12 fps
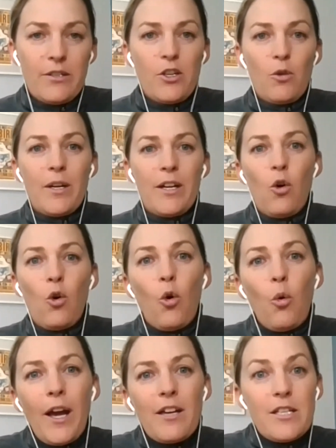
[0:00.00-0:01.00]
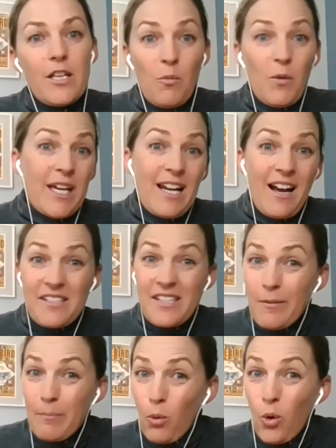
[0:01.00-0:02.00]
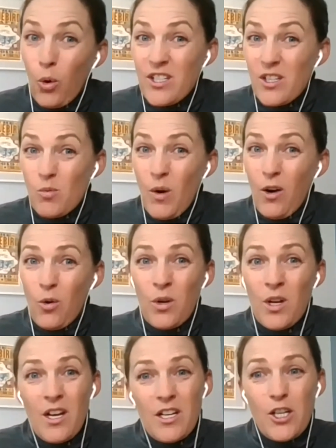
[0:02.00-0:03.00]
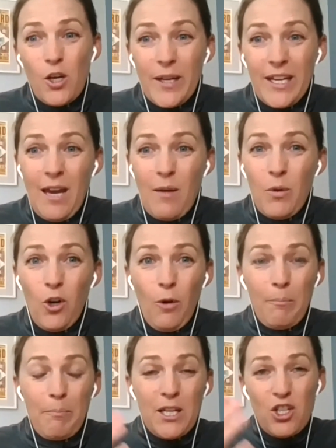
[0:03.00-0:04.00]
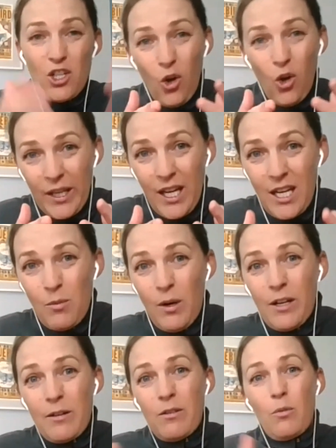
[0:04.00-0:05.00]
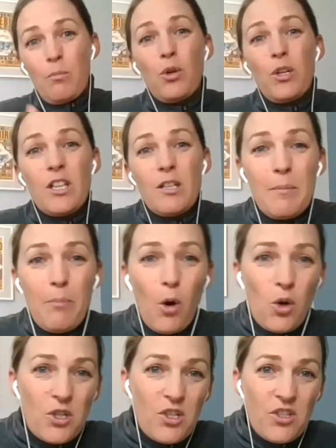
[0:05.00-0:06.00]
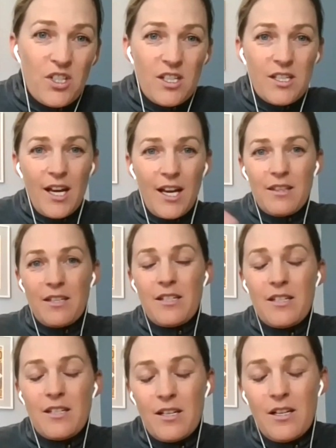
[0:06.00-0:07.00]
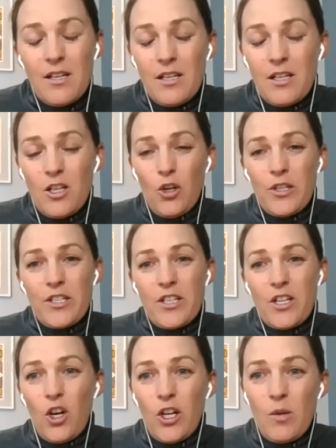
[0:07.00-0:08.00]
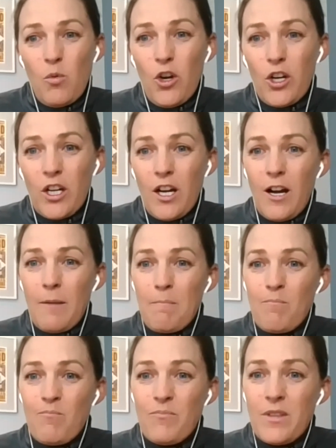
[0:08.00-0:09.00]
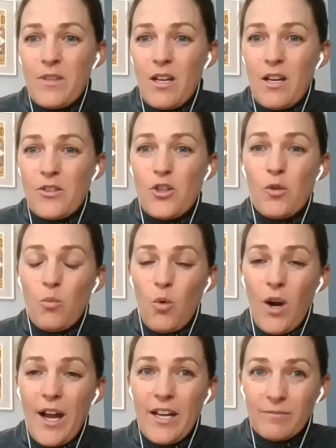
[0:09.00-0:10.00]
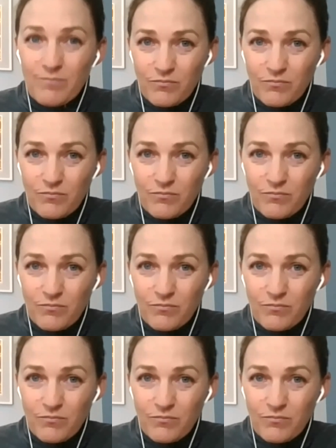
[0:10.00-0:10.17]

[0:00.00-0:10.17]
So we're always, you know, we can ask that of boys as well. So again, we're not pigeonholing anyone or putting them in boxes to say this, you know, this can only work a certain way.